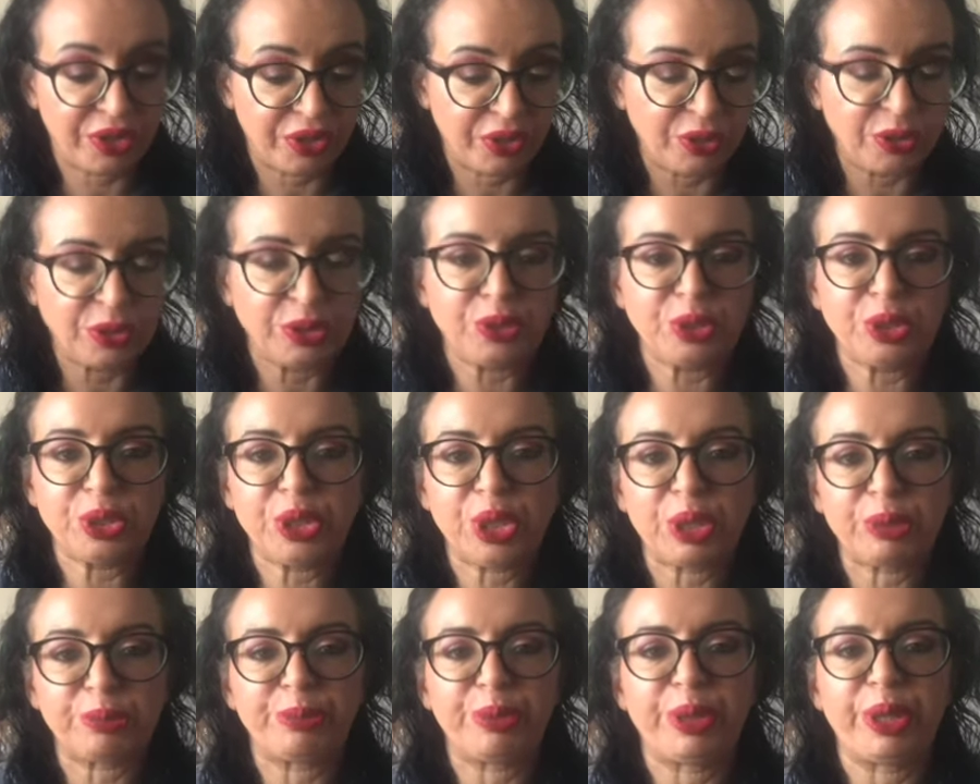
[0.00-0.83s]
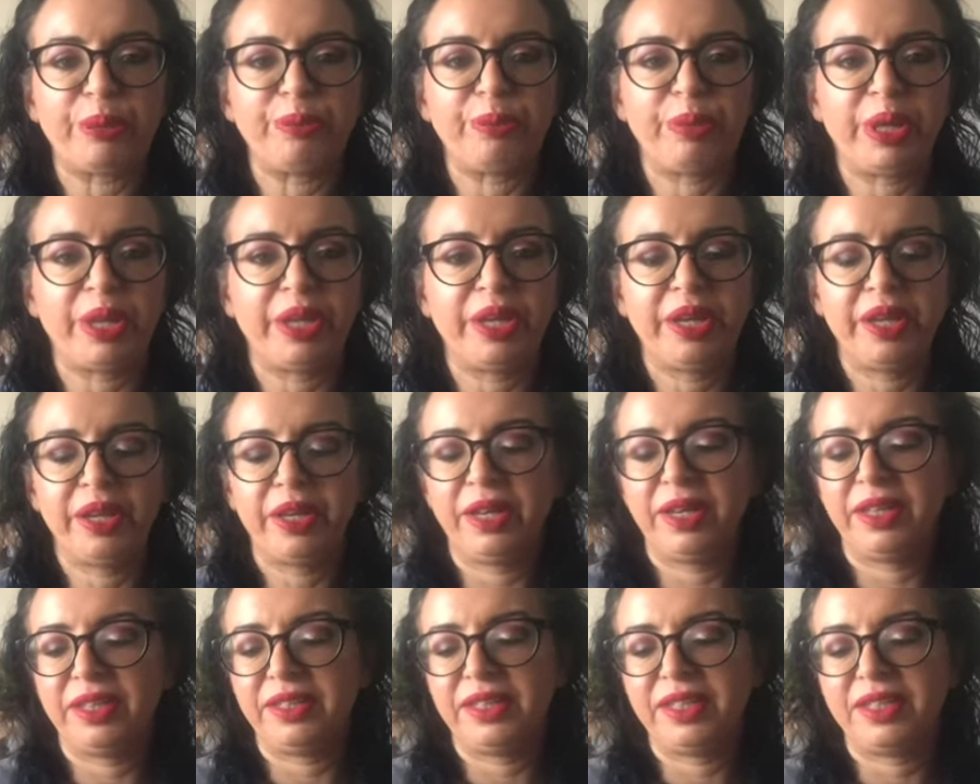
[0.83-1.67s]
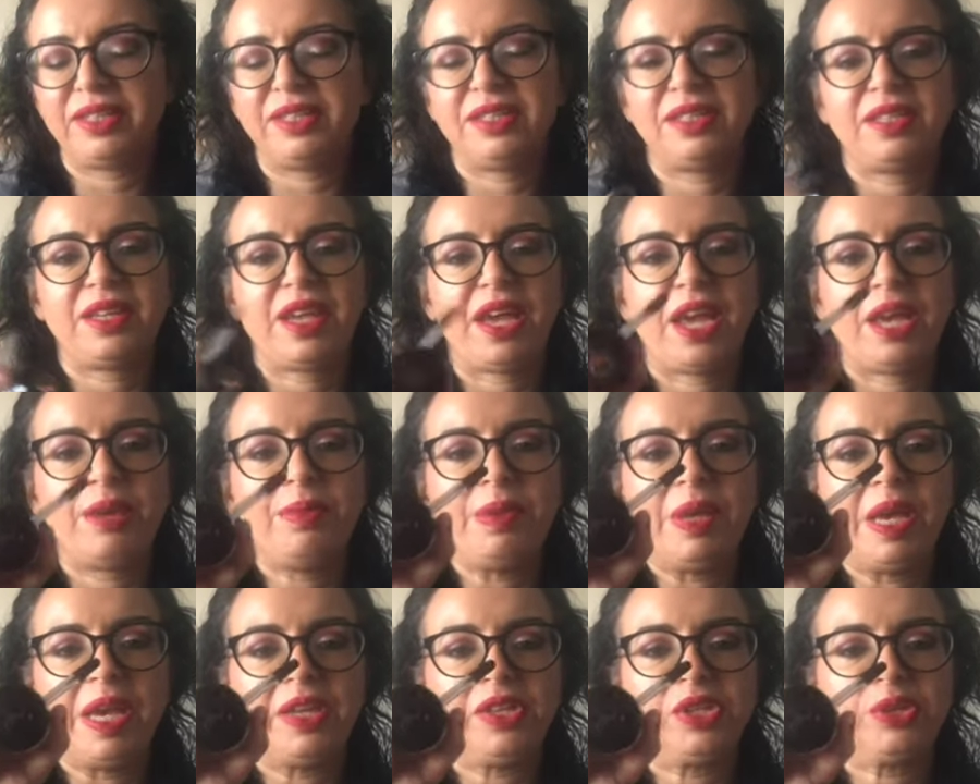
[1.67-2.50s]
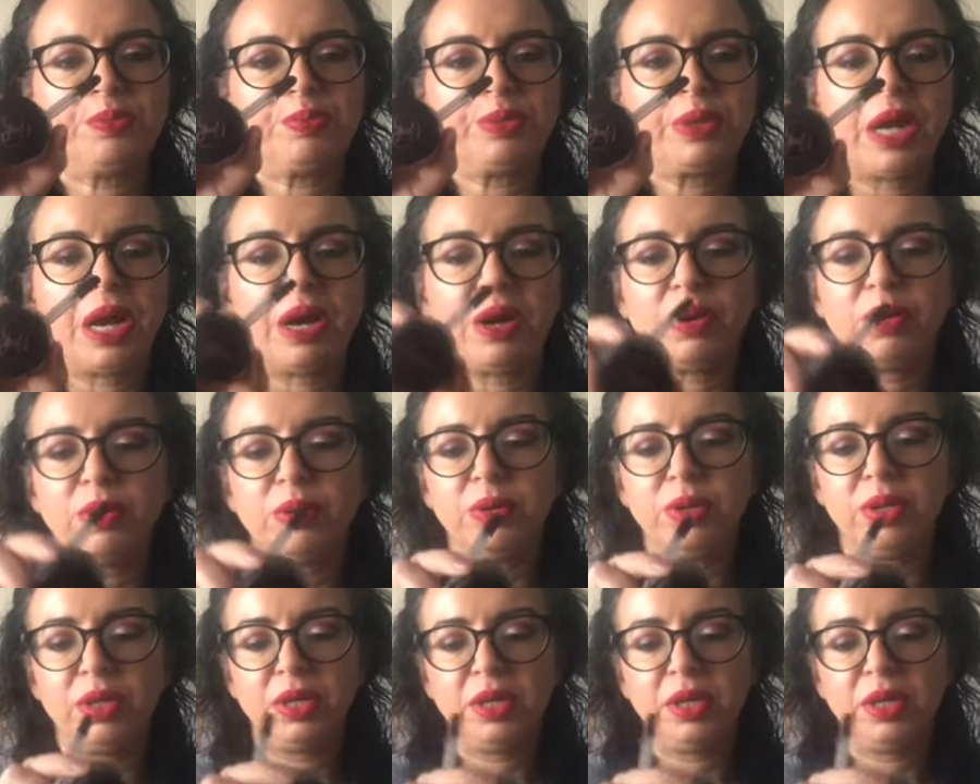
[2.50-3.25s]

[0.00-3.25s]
could you not bring me this ABH brow?